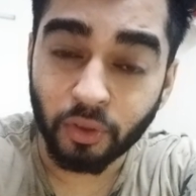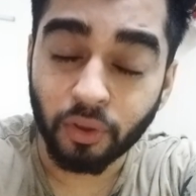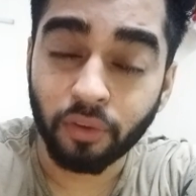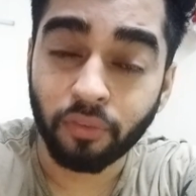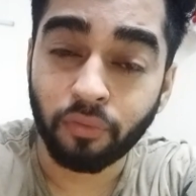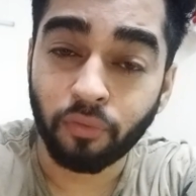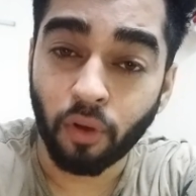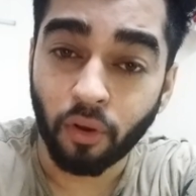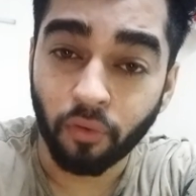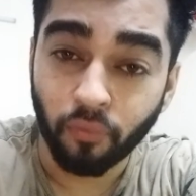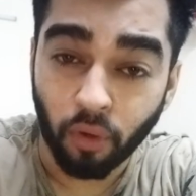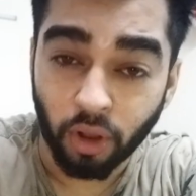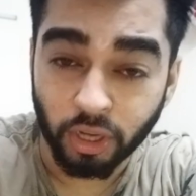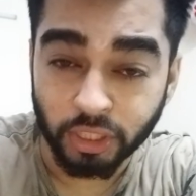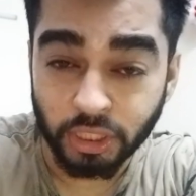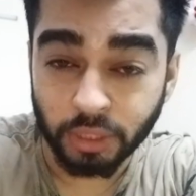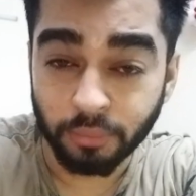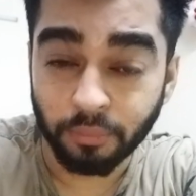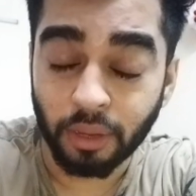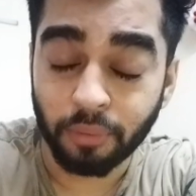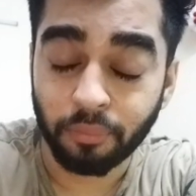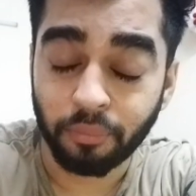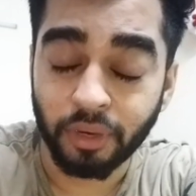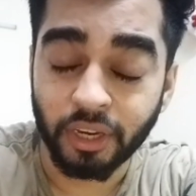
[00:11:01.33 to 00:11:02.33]
you for watching
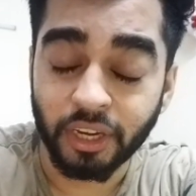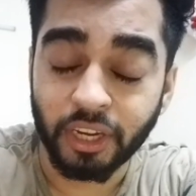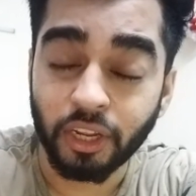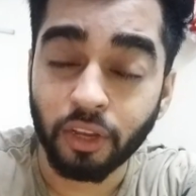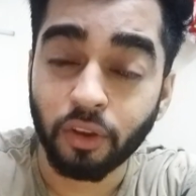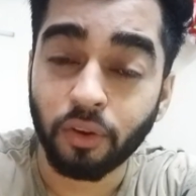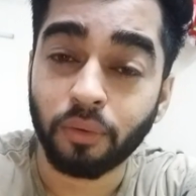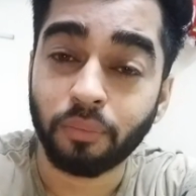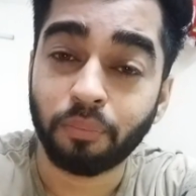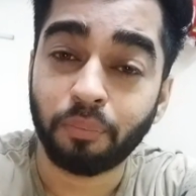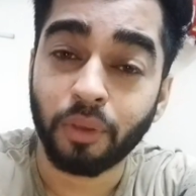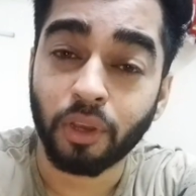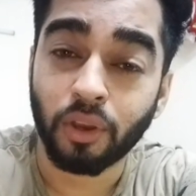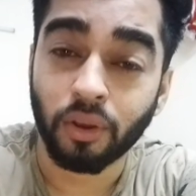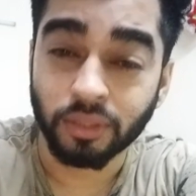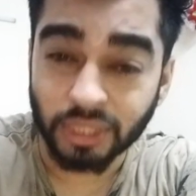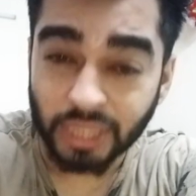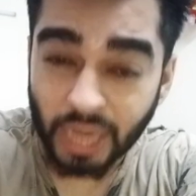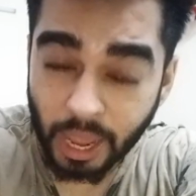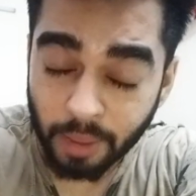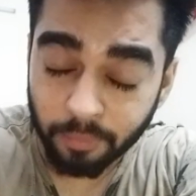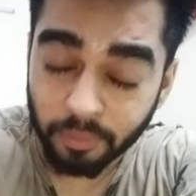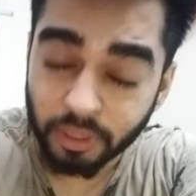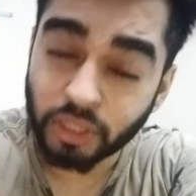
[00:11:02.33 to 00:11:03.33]
my video, because
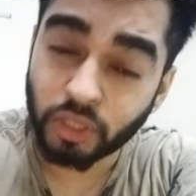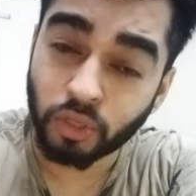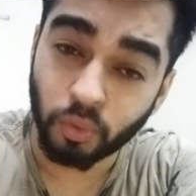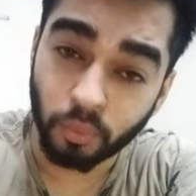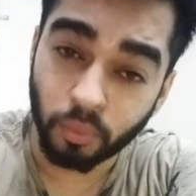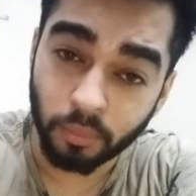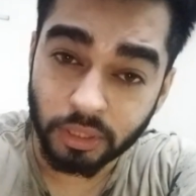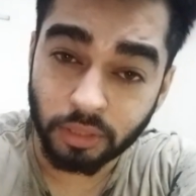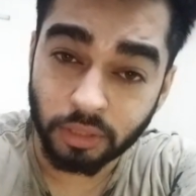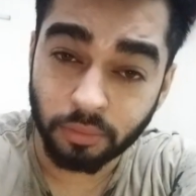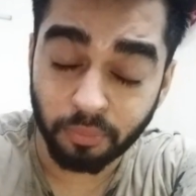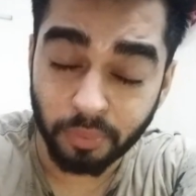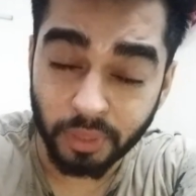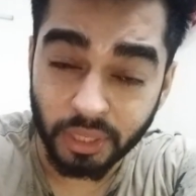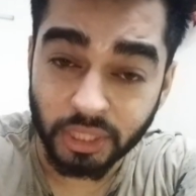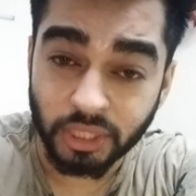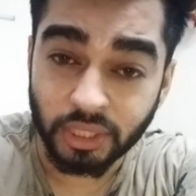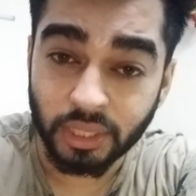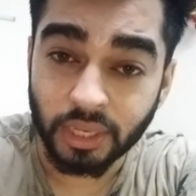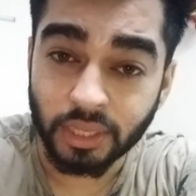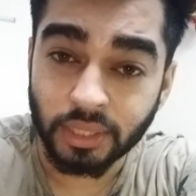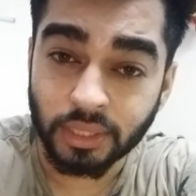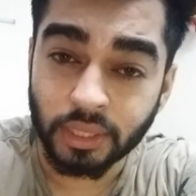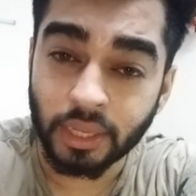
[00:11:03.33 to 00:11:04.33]
time is too much
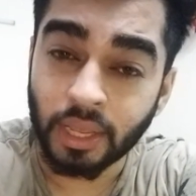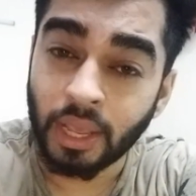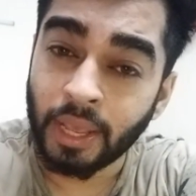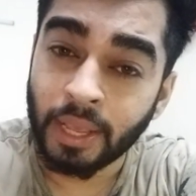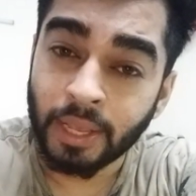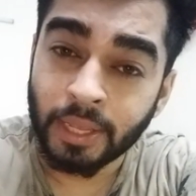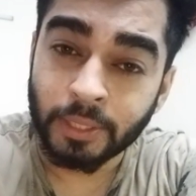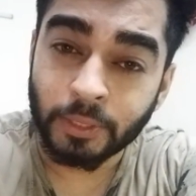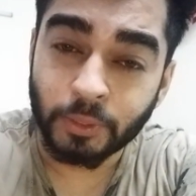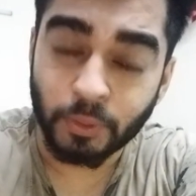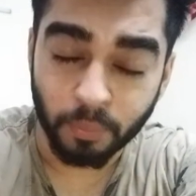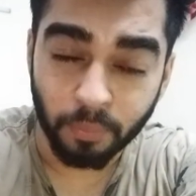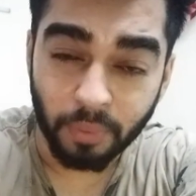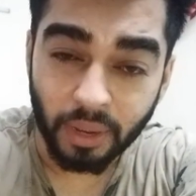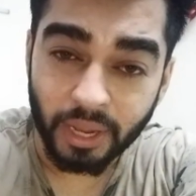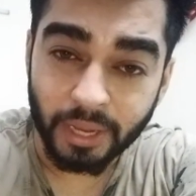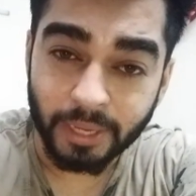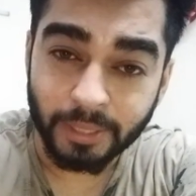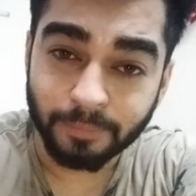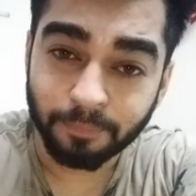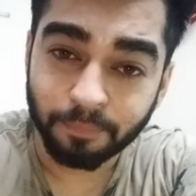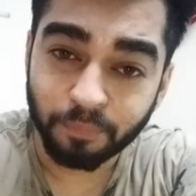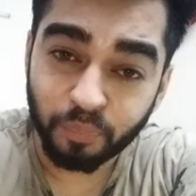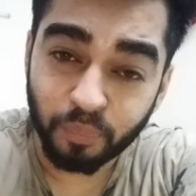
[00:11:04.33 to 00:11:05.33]
precious. So
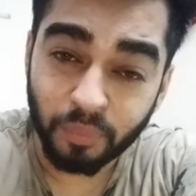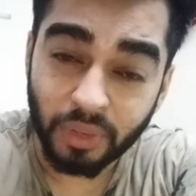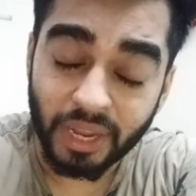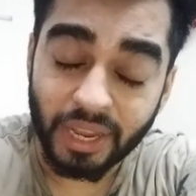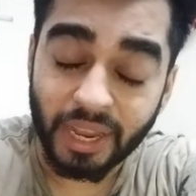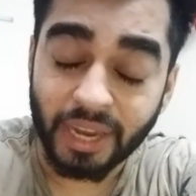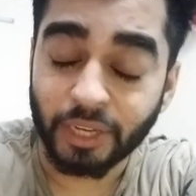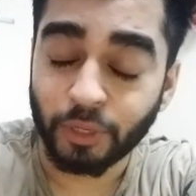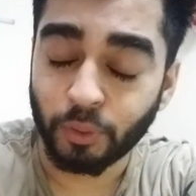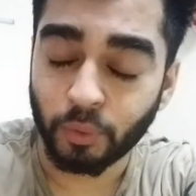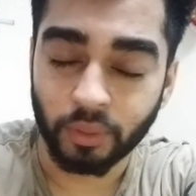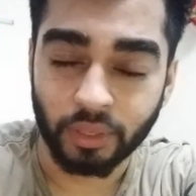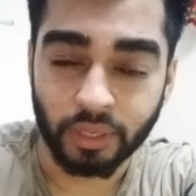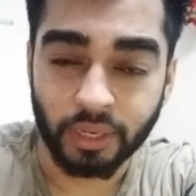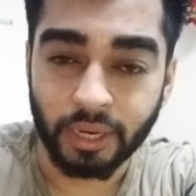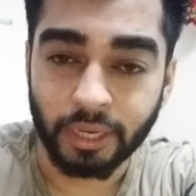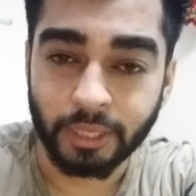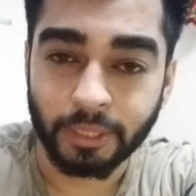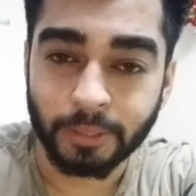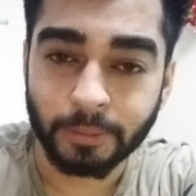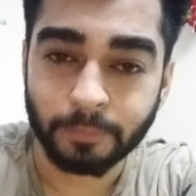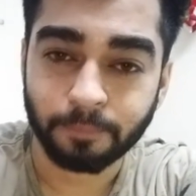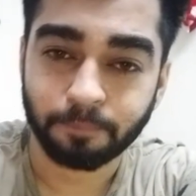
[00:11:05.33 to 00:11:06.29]
bye and good night.